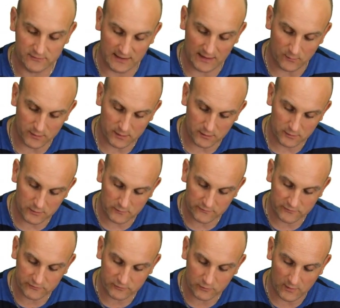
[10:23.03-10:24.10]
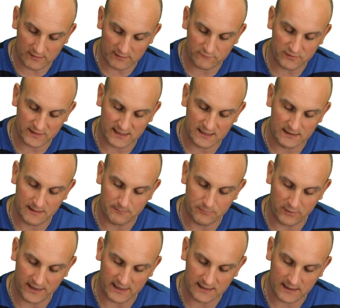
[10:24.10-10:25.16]
So now what I'm going to do is square everything in that
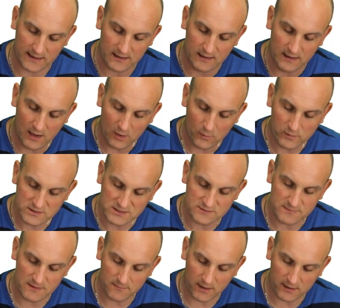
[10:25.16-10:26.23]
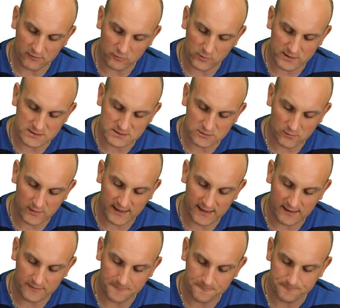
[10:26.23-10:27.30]
bracket, which gives me -1
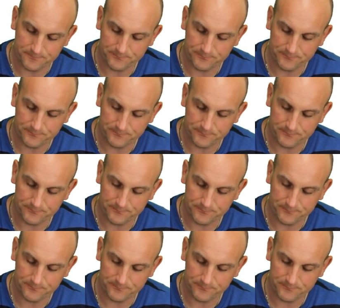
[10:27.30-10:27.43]
squared